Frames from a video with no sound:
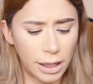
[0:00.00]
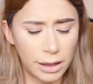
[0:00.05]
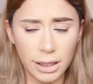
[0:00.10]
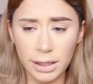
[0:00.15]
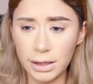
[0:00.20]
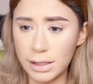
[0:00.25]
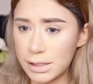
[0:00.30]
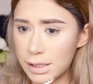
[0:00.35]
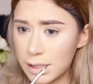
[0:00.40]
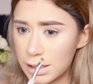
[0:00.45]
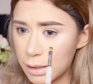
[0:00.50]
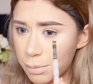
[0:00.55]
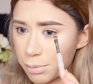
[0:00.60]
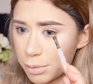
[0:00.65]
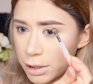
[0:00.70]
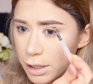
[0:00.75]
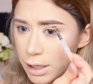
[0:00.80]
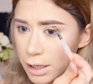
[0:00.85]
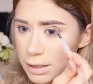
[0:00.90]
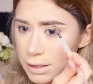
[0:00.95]
I think this is a
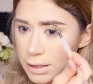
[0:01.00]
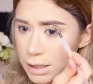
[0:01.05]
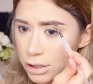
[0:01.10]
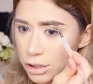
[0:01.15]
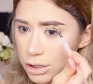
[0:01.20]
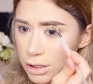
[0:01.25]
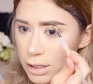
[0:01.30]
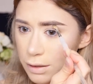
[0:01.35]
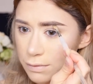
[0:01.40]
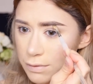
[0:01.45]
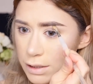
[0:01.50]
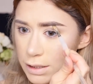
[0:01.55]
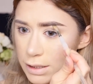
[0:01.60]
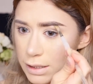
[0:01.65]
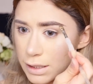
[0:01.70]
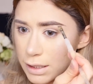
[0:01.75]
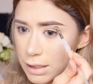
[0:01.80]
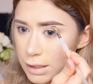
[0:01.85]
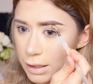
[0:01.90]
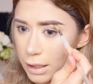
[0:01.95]
plus. I just have to
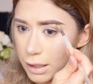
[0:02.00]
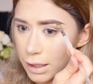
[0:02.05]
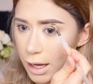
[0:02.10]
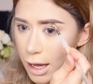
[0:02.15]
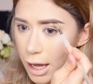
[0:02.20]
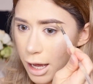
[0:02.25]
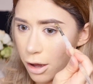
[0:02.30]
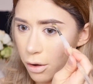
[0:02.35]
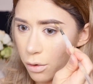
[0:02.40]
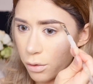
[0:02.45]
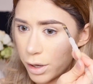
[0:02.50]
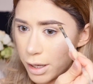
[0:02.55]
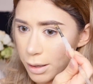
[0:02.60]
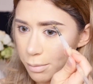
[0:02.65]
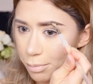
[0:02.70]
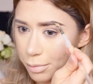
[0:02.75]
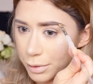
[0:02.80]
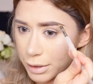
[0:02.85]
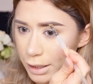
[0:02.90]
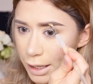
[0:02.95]
see like how
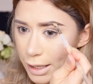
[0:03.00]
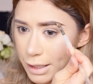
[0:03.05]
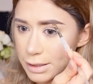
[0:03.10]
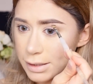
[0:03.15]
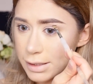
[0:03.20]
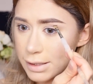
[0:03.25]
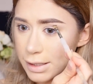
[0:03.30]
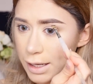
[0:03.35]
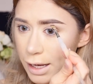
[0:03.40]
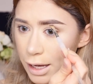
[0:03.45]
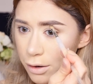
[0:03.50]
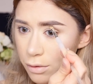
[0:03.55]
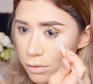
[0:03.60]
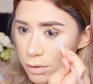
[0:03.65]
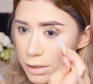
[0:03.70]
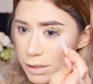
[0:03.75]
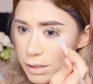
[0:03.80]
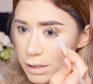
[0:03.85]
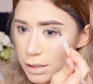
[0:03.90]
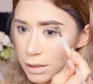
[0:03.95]
it blends
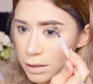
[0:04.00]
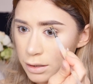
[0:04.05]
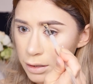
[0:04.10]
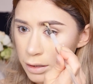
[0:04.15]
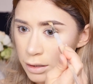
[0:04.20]
out.